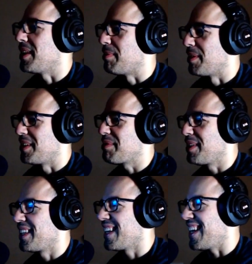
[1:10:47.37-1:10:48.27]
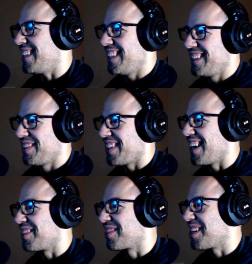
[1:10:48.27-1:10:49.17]
see what you got with your
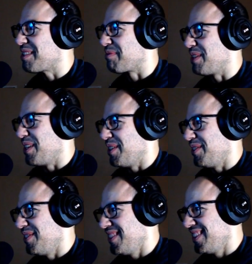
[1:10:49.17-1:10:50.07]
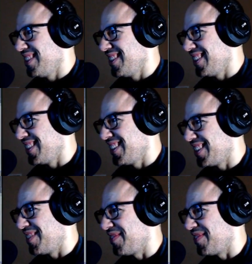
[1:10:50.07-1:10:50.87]
auto crossbow. Hopefully